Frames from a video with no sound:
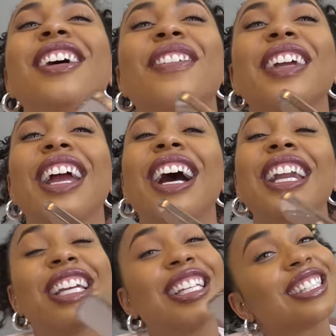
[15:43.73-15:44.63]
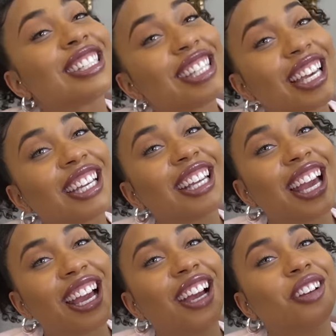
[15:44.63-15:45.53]
Rihanna is thick
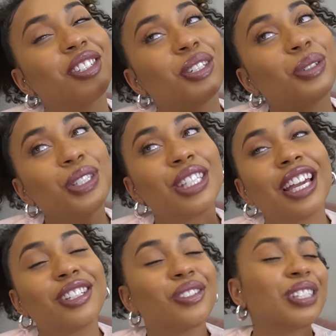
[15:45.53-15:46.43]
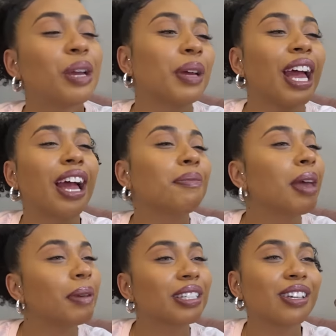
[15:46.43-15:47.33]
now. Touche, touche. But I'm
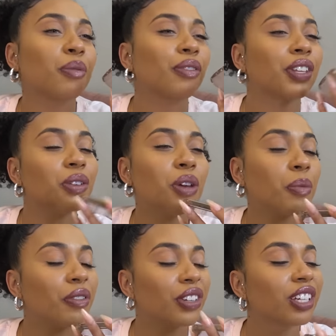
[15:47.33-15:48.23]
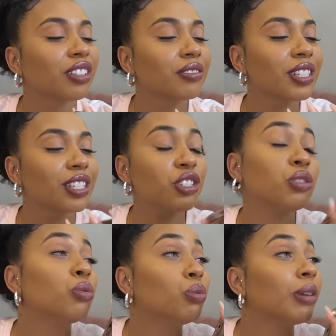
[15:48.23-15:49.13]
not about to come over there. You come over here since
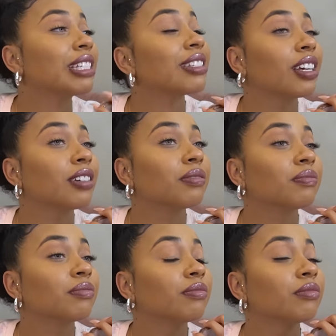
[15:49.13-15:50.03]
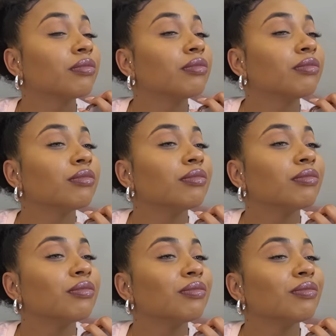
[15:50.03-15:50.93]
you messed up.
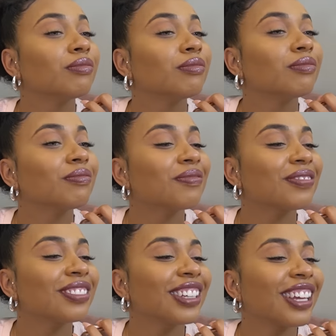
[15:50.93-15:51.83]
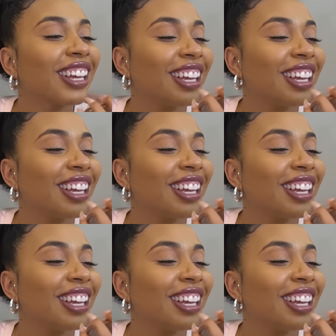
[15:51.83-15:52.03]
Say last one away.